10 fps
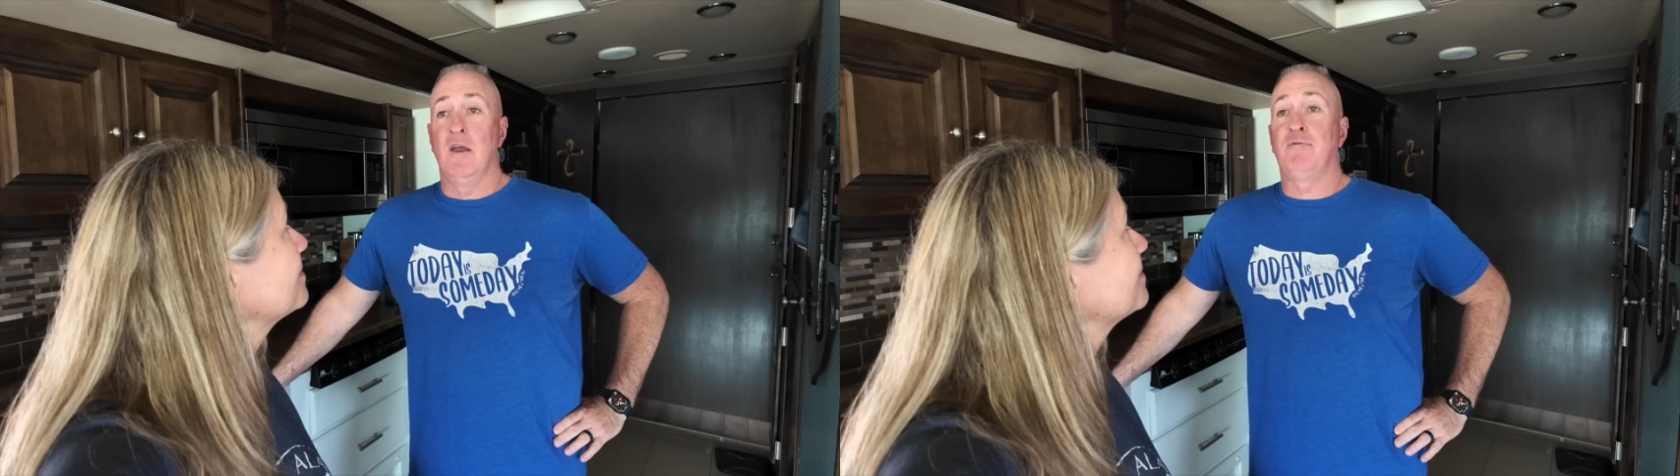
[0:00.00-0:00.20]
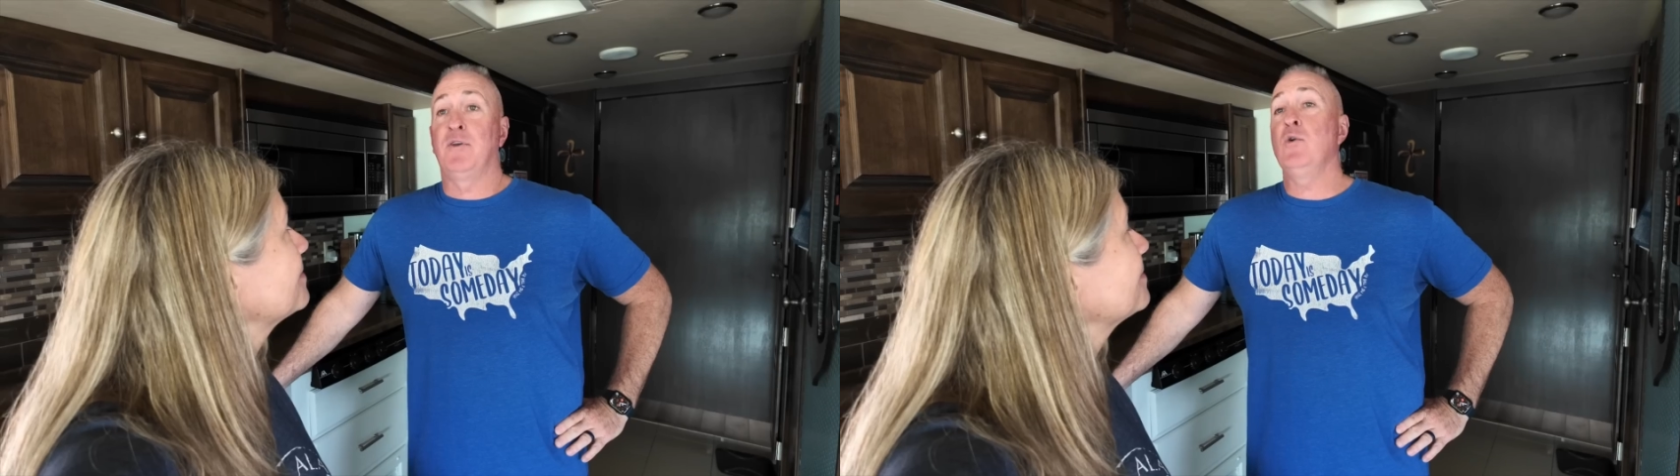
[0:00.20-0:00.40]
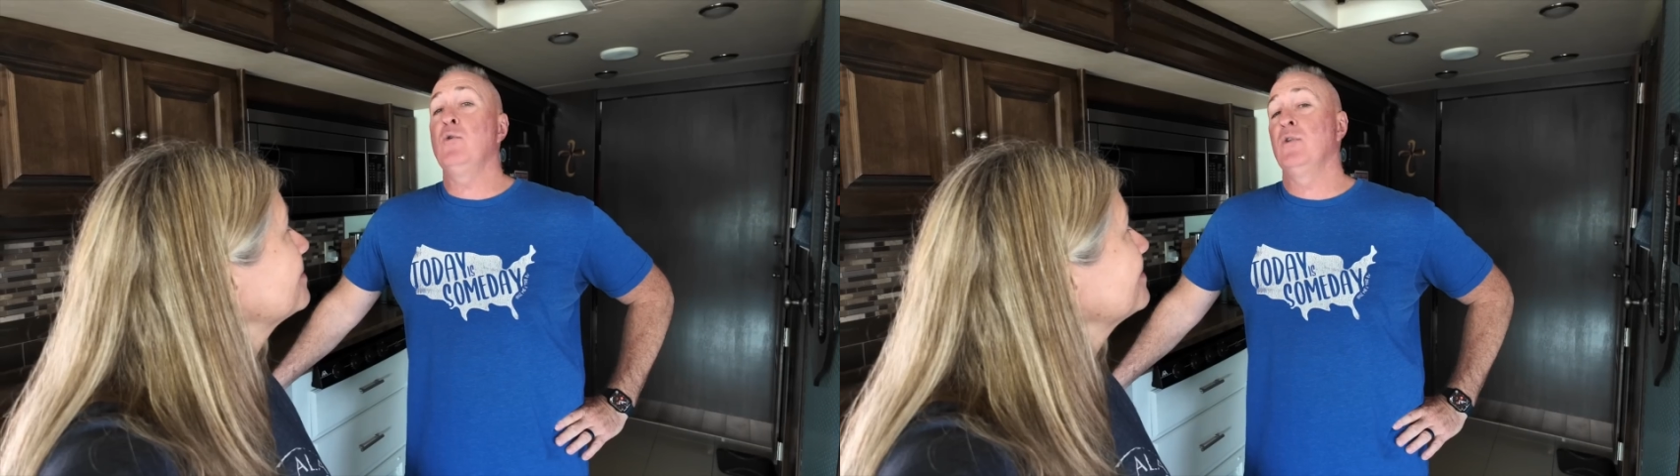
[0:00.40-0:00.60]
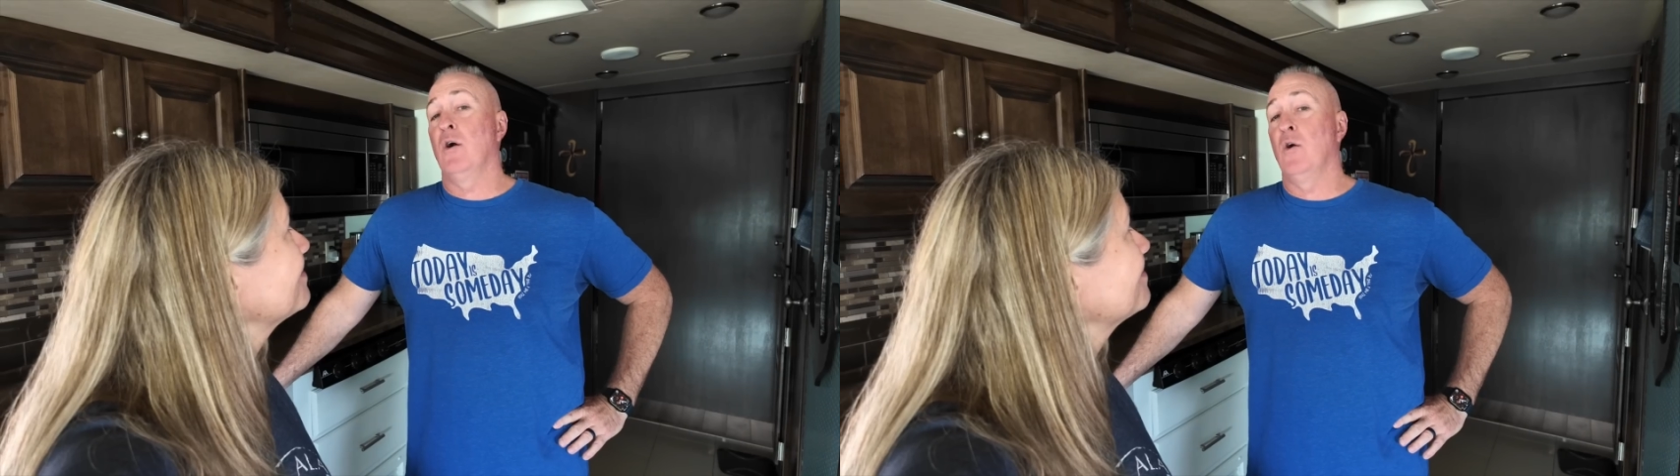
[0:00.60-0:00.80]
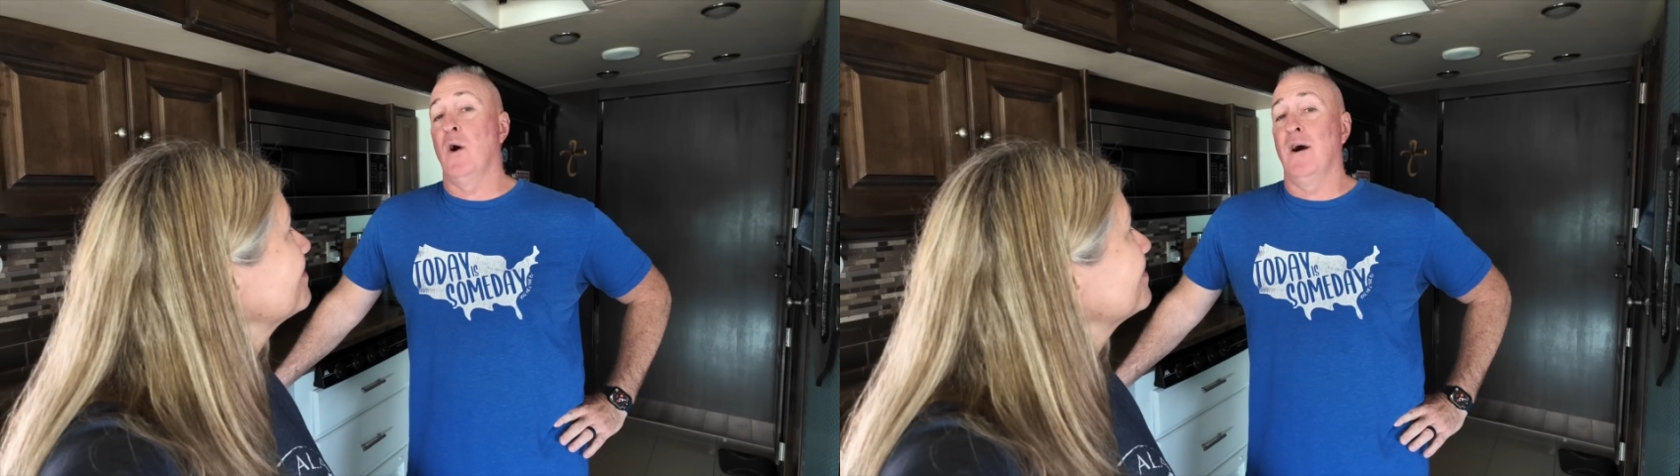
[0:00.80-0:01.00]
If you
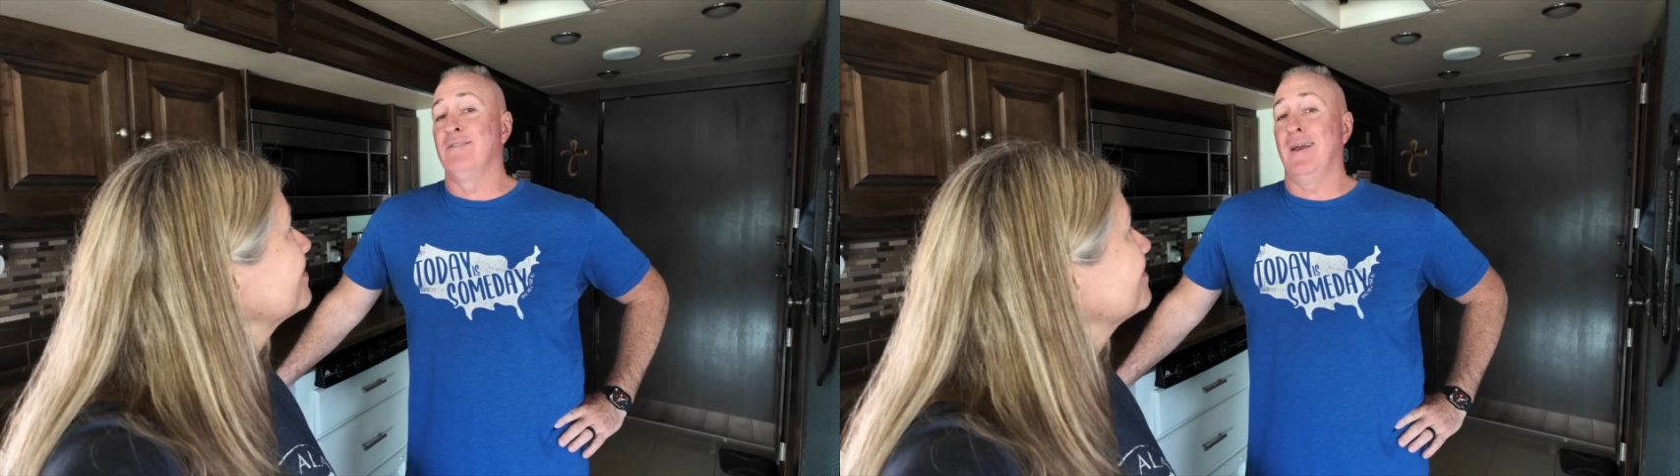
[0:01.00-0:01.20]
know of